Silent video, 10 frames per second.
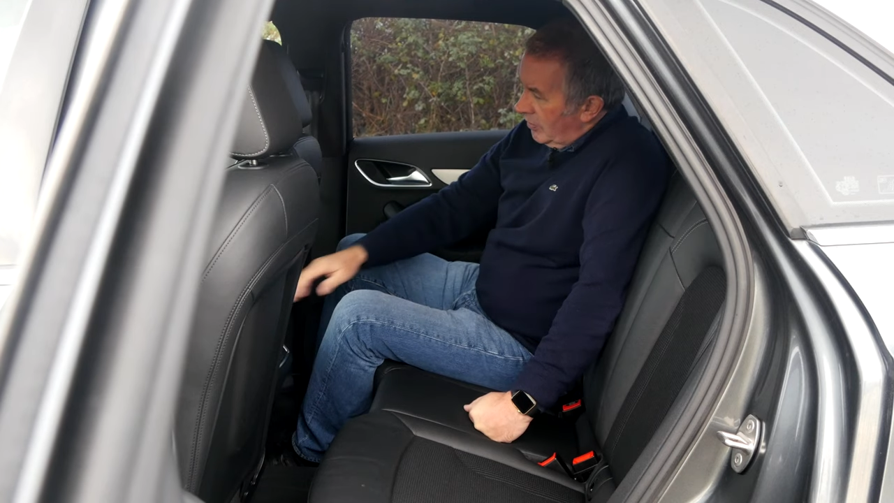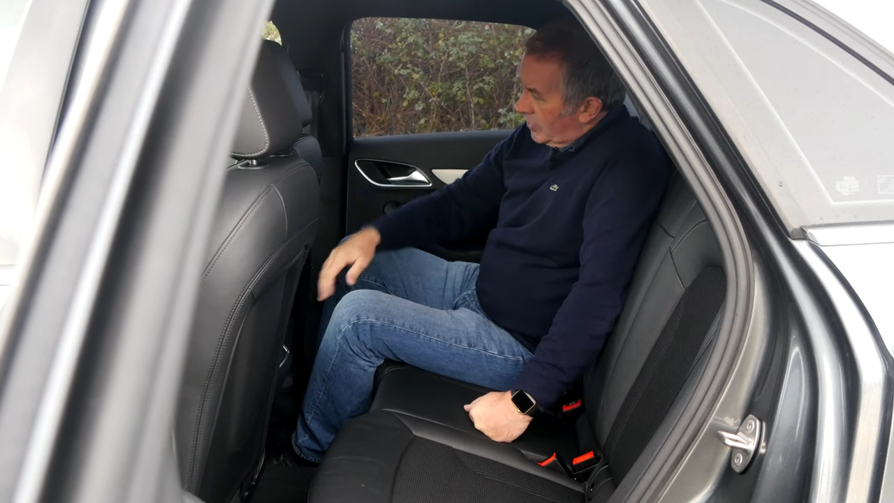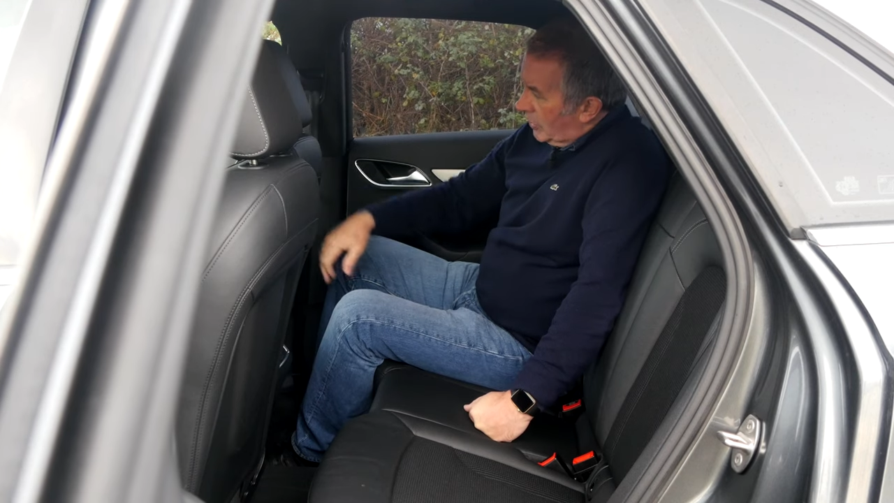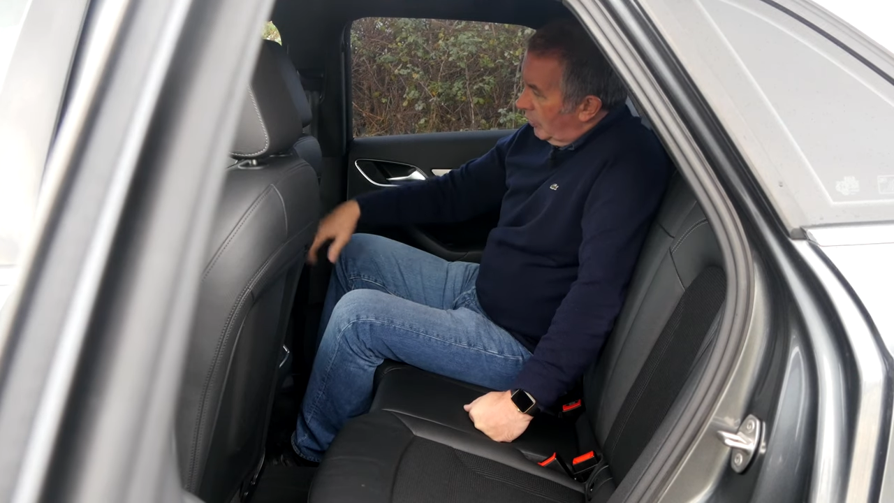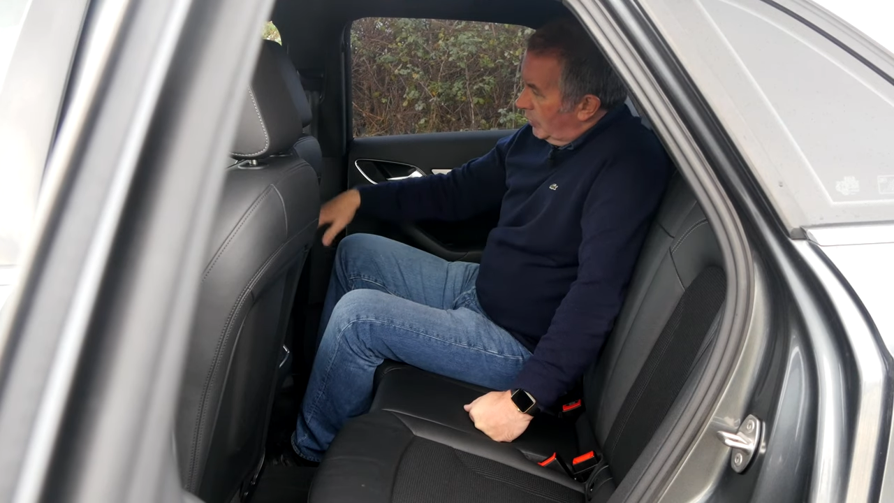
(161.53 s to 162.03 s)

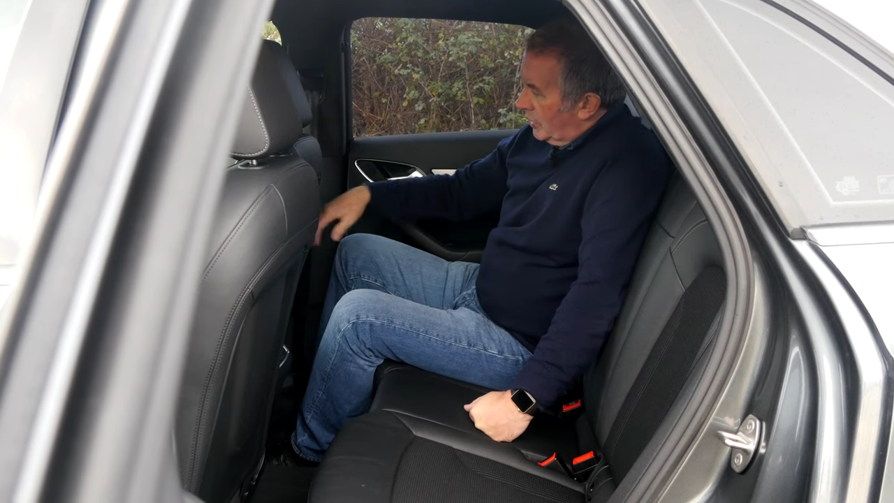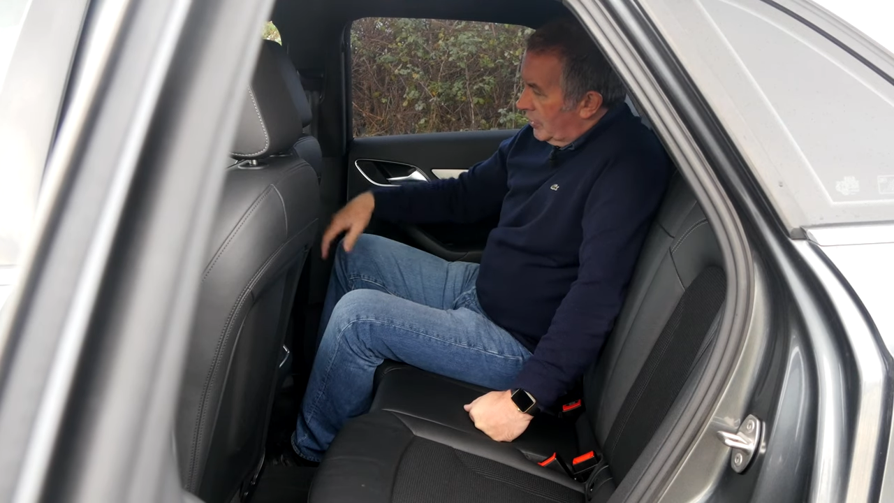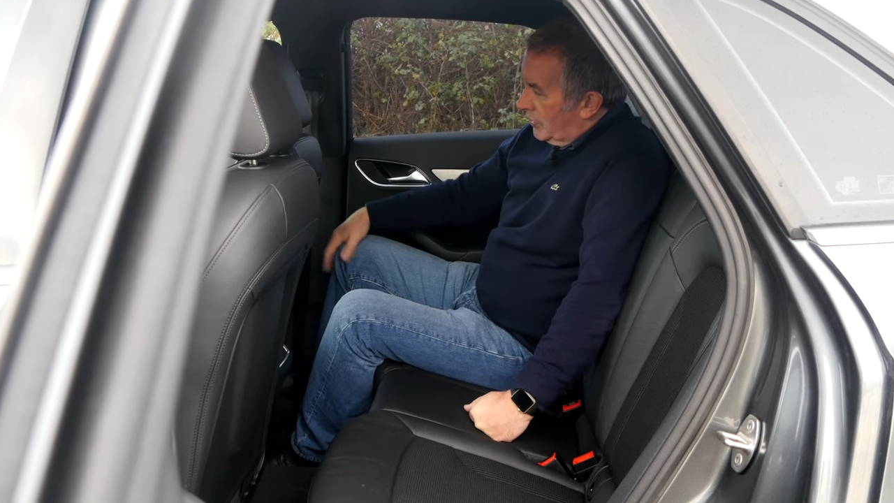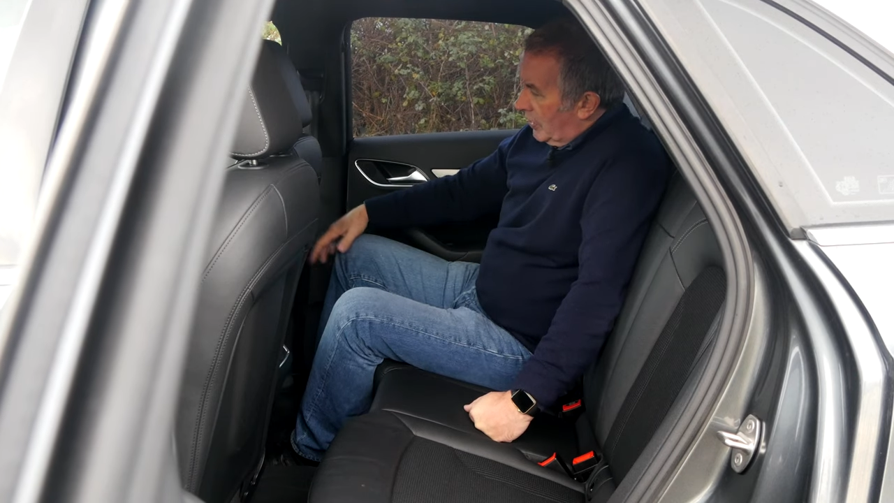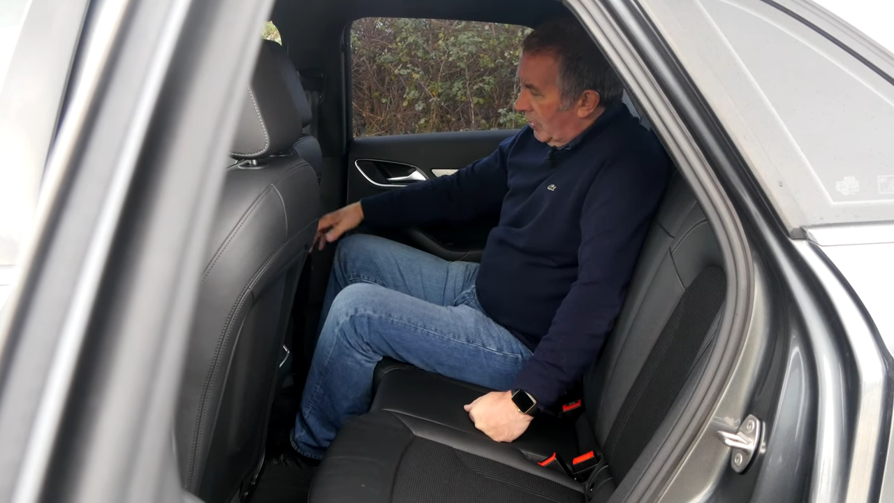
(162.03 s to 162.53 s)
sculpted
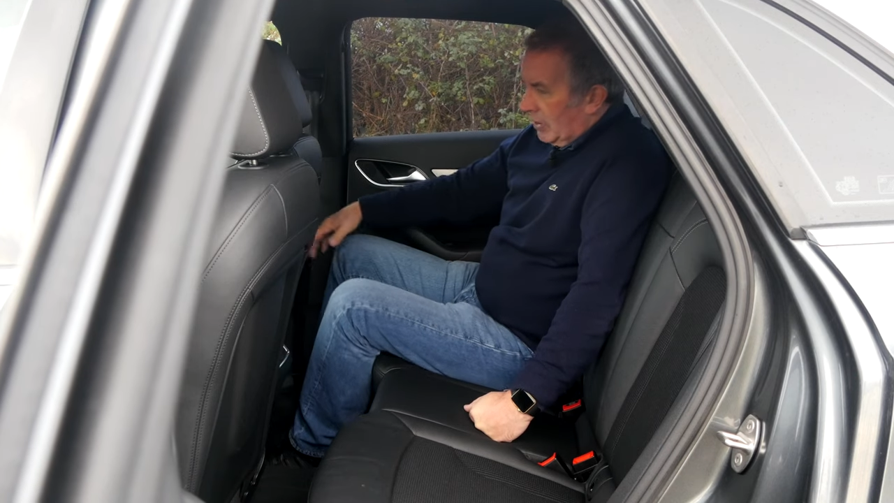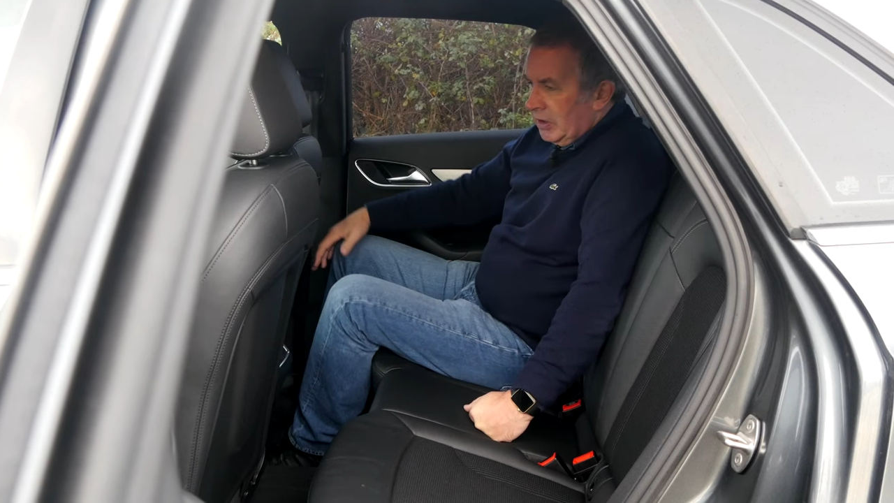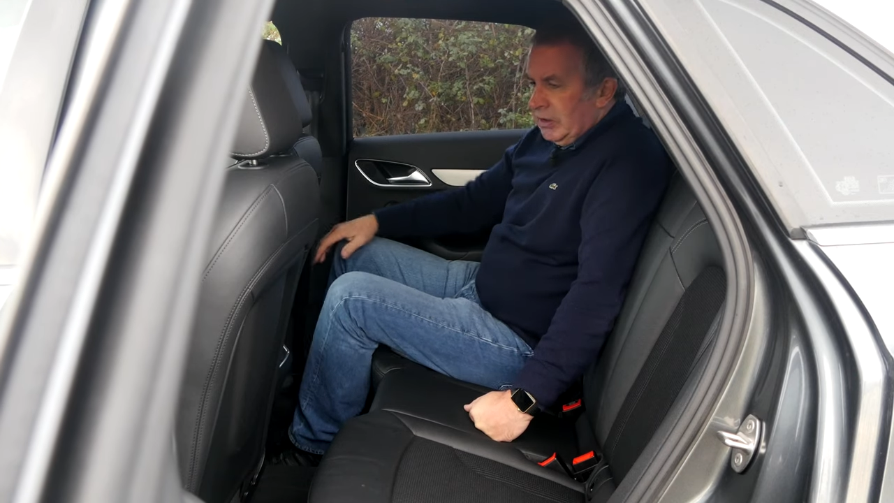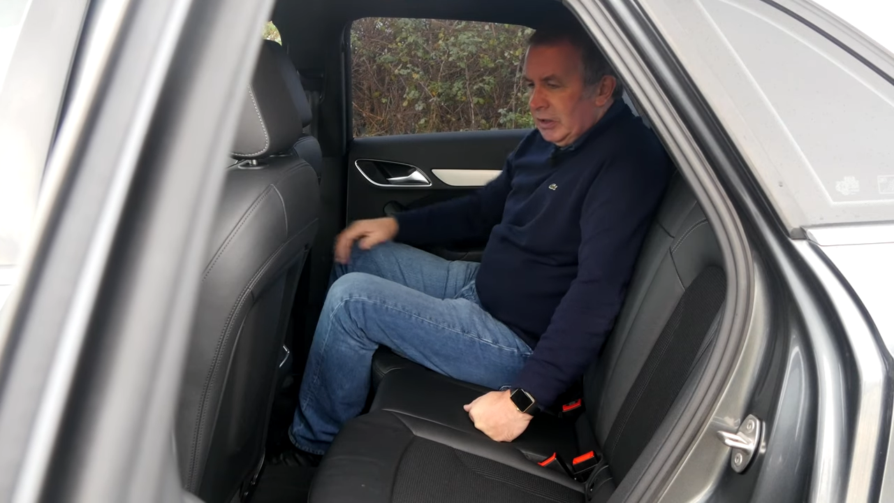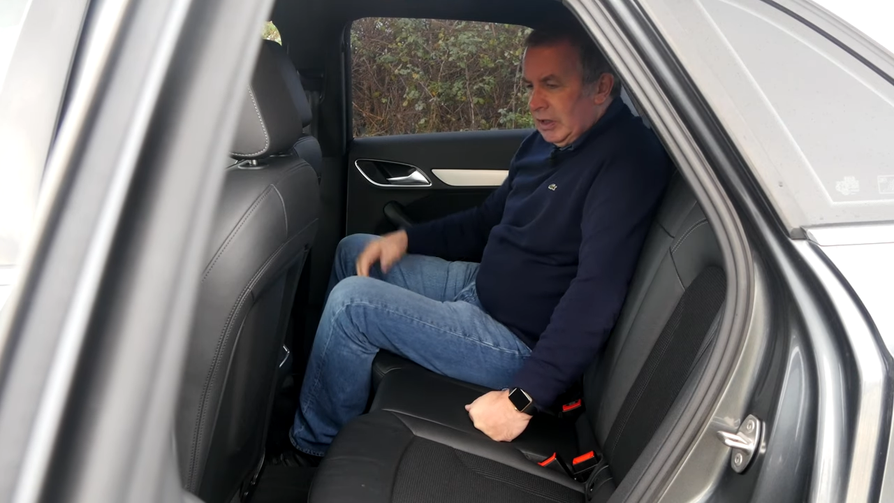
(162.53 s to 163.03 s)
so you can